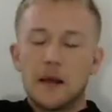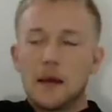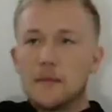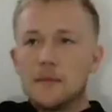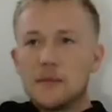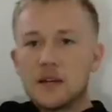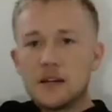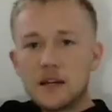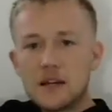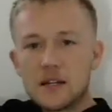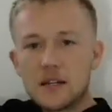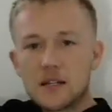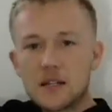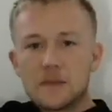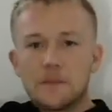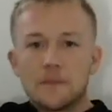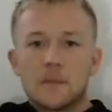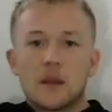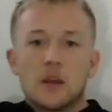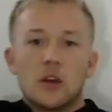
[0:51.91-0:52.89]

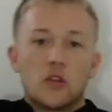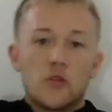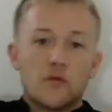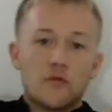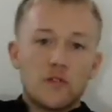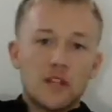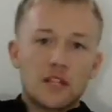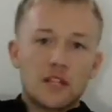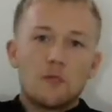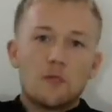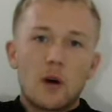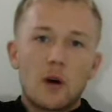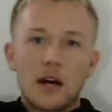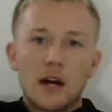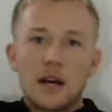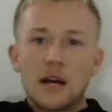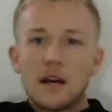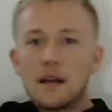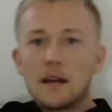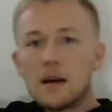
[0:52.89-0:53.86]
Because the reason
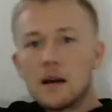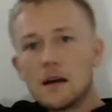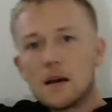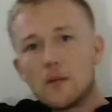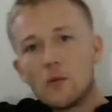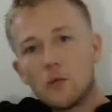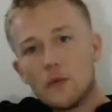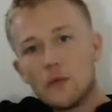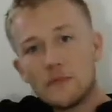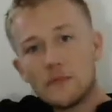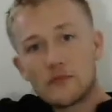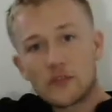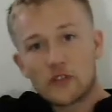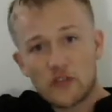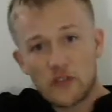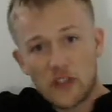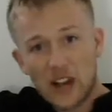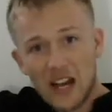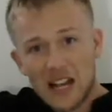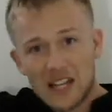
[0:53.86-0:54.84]
why we
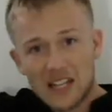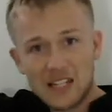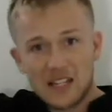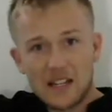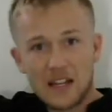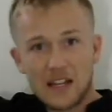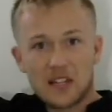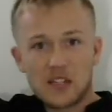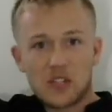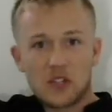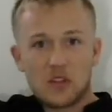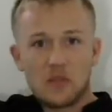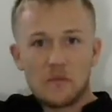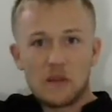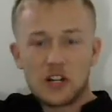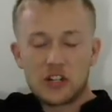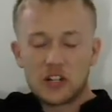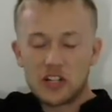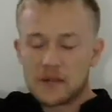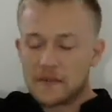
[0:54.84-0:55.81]
procrastinate so
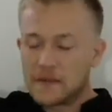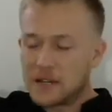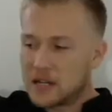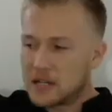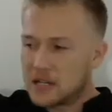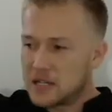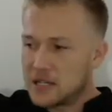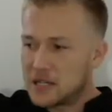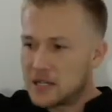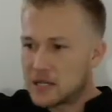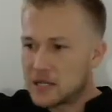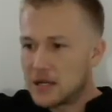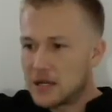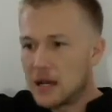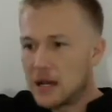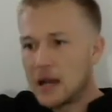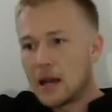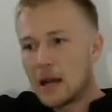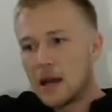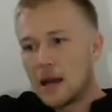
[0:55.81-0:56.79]
much is because
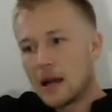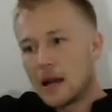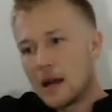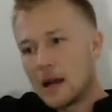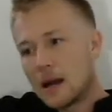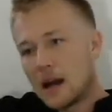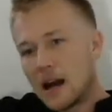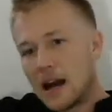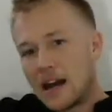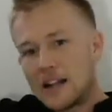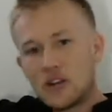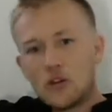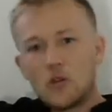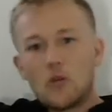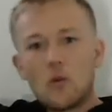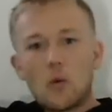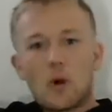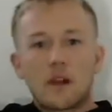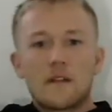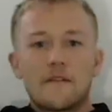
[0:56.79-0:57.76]
I
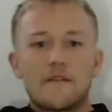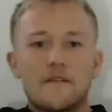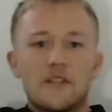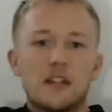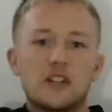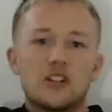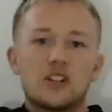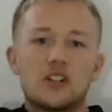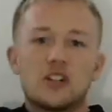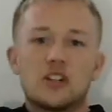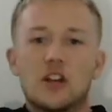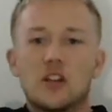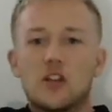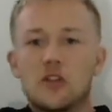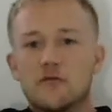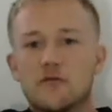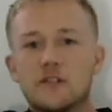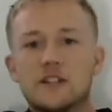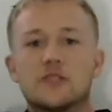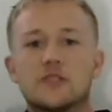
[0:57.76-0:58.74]
don't want to finish the
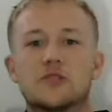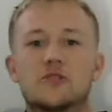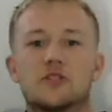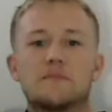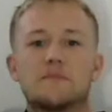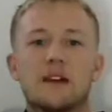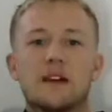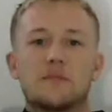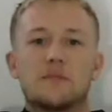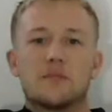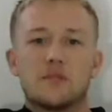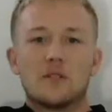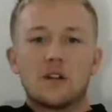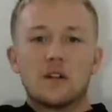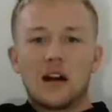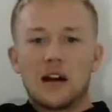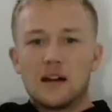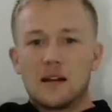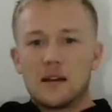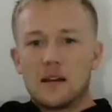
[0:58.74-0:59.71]
research paper.
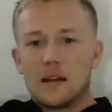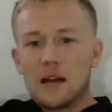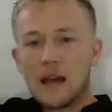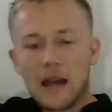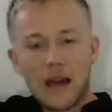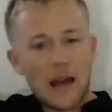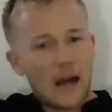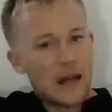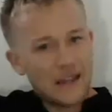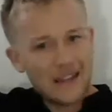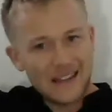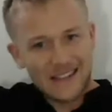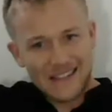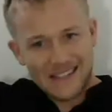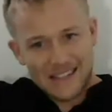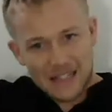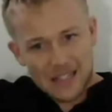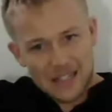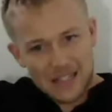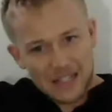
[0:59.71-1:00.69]
Like,
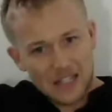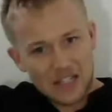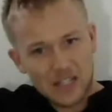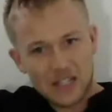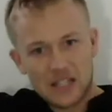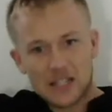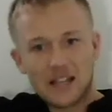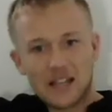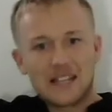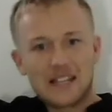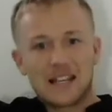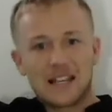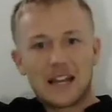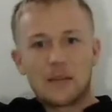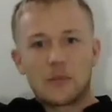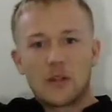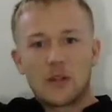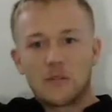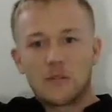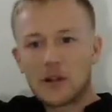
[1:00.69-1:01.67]
it's just an
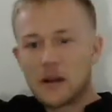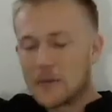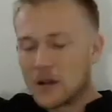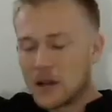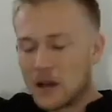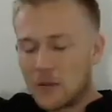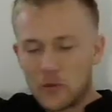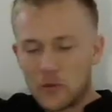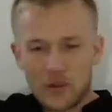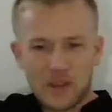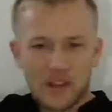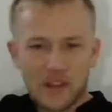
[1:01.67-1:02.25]
example I'm coming up with.